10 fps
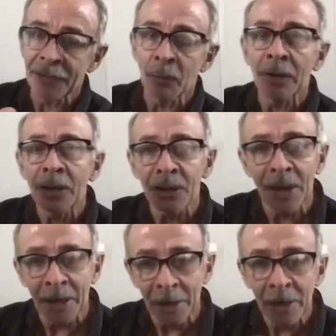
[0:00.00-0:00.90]
And we're going to show you
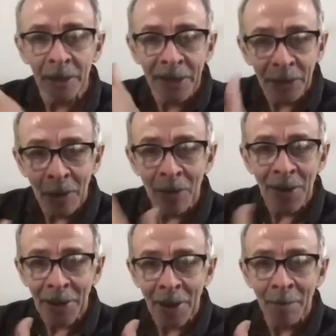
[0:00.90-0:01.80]
how to clean all
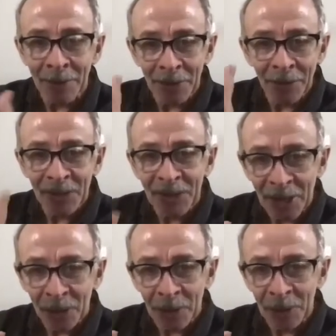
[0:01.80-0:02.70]
that up, get the
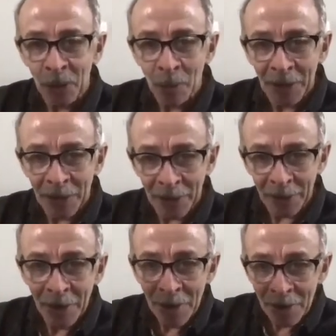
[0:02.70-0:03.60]
facet joints opening,
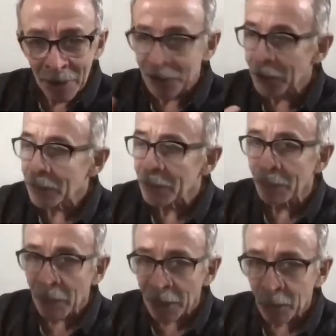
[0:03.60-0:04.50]
use
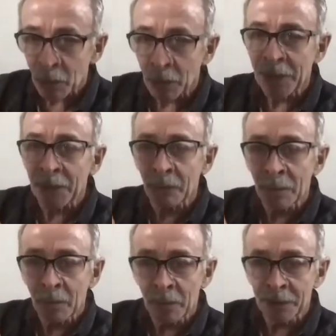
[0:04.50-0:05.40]
breath work and
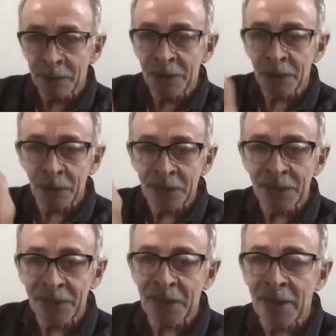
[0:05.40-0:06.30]
rib work to stretch the
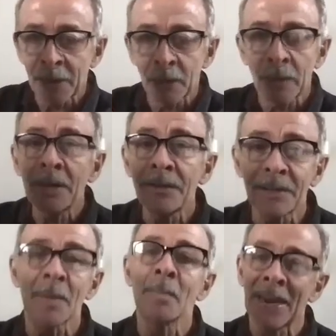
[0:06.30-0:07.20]
scalenes. We're going to do some
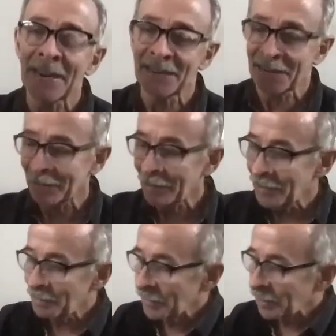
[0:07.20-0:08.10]

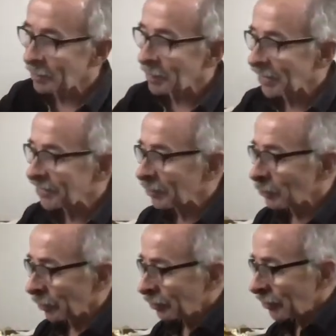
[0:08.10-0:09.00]
amazing
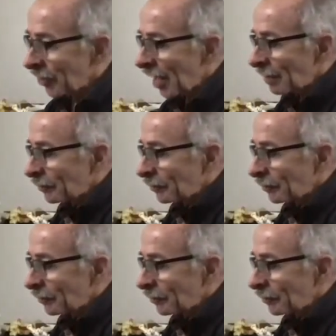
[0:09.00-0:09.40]
work with that.